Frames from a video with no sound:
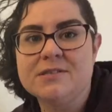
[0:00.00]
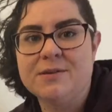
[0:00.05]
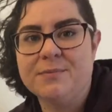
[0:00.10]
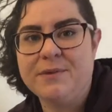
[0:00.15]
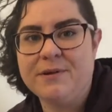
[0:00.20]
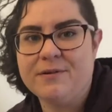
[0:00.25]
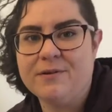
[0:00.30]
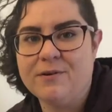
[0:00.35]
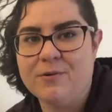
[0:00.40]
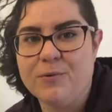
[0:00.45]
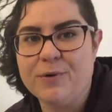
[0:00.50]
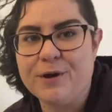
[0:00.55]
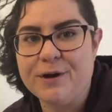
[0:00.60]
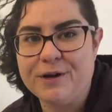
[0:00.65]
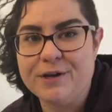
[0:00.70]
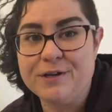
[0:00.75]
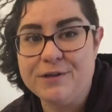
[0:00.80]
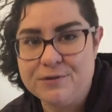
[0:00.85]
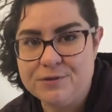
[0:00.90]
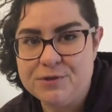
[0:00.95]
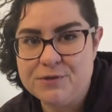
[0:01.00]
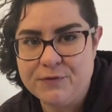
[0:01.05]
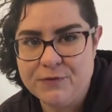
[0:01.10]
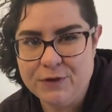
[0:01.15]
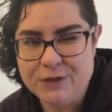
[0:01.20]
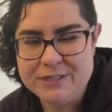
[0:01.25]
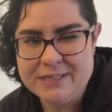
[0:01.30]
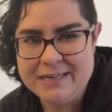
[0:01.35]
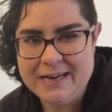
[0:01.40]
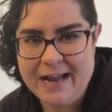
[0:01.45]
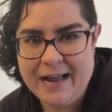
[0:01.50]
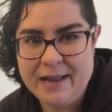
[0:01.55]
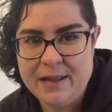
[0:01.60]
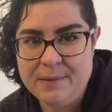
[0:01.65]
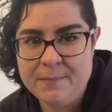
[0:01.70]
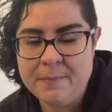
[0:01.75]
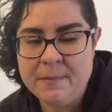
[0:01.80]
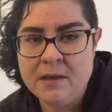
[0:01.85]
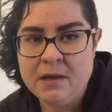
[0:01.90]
the mirror we're going to use for today.